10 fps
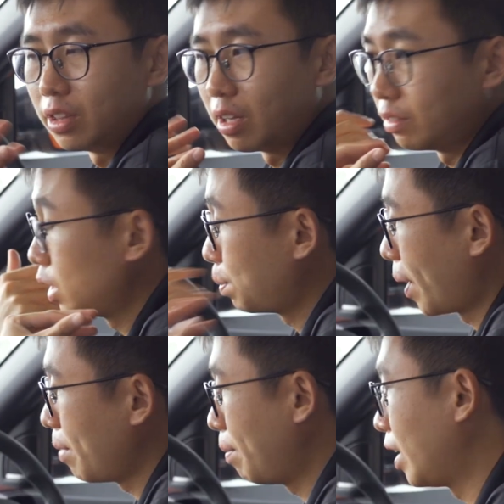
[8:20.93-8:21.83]
Now,
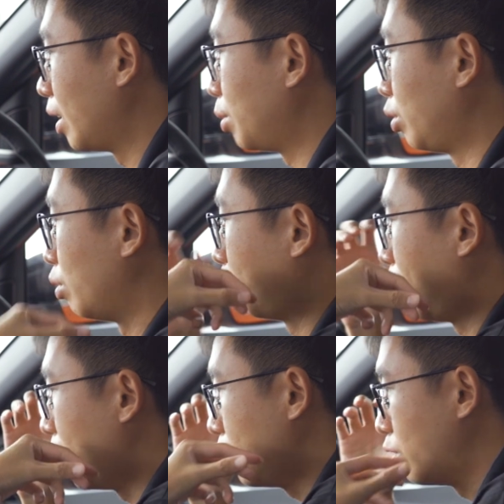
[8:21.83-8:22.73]
despite being able to
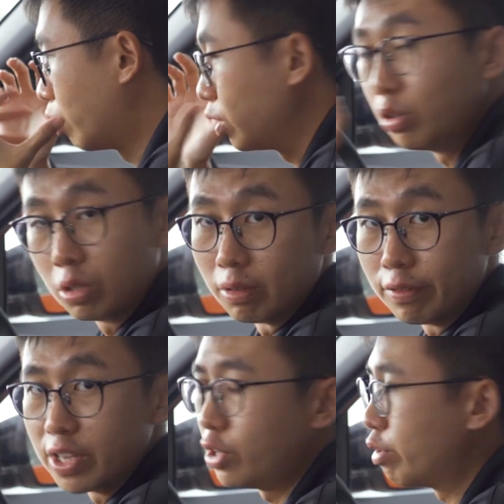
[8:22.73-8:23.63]
play your YouTube
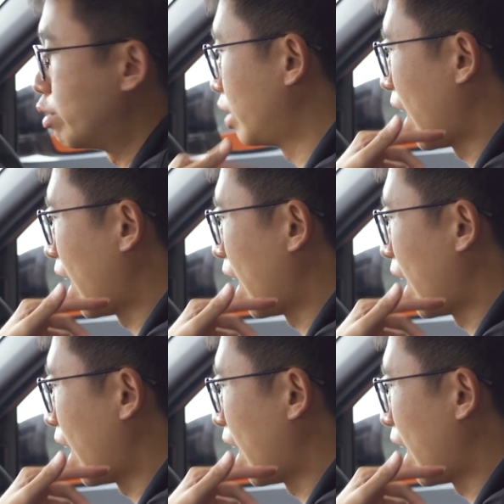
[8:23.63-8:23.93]
videos,